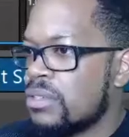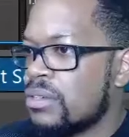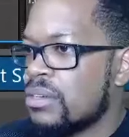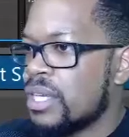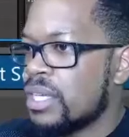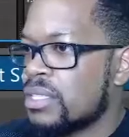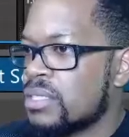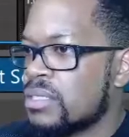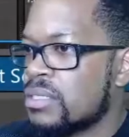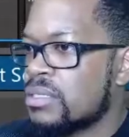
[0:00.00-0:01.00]
are
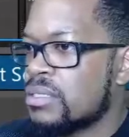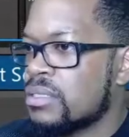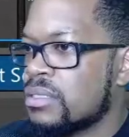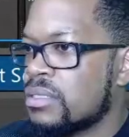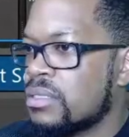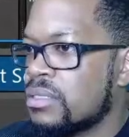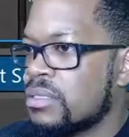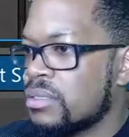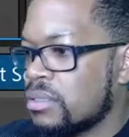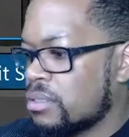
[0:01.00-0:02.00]
correct.
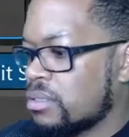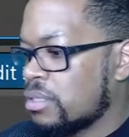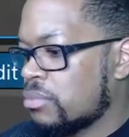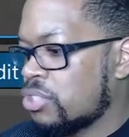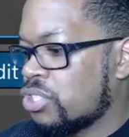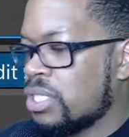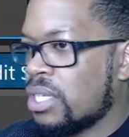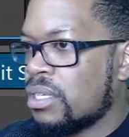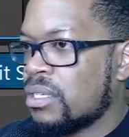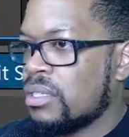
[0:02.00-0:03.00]
Let's double
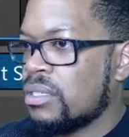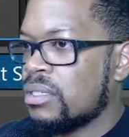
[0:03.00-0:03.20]
check.